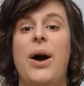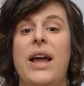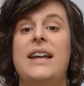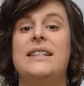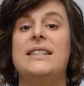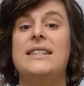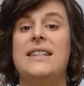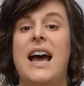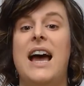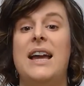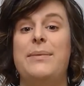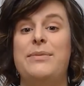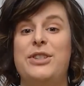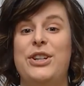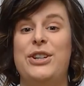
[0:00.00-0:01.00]
It's
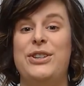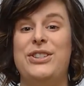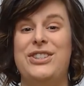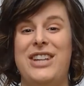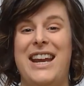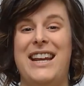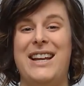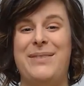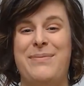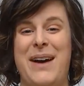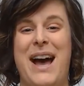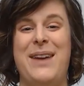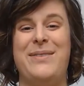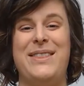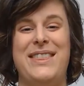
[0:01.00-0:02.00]
time to shake up
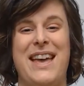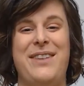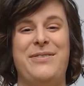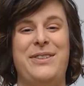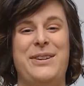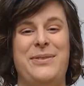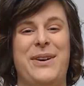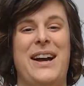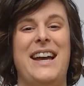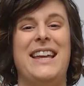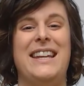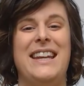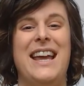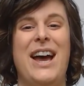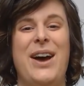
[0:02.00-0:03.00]
high with
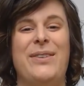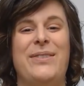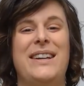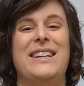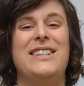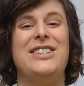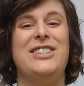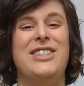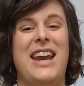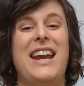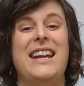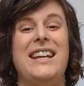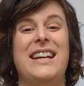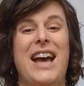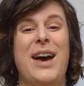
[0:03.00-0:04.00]
everyone. We'll
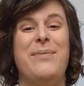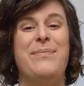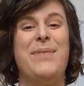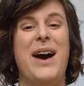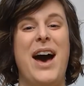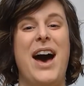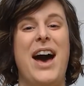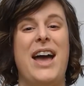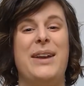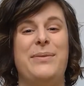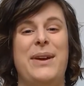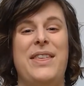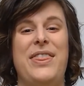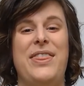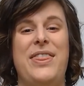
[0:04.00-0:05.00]
shake up high
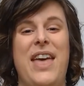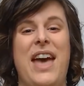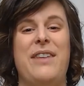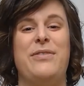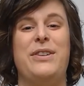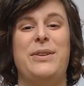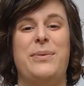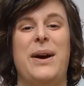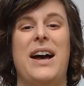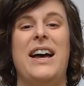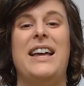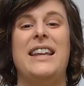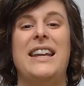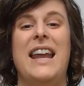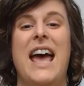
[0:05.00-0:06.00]
with
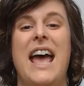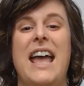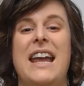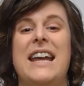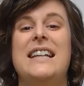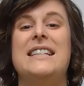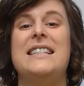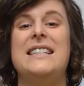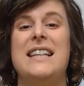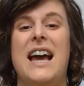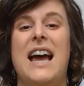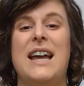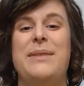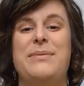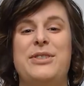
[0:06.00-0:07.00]
everyone. It's
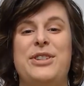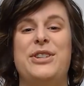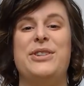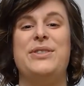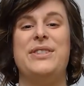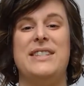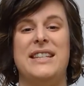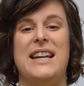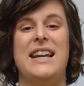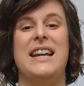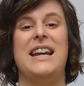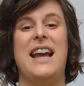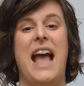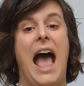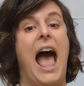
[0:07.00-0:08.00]
time to
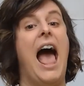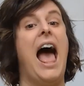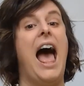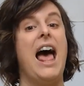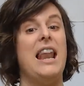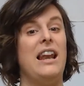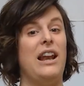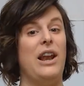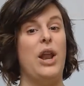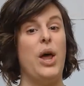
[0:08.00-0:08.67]
sing hello.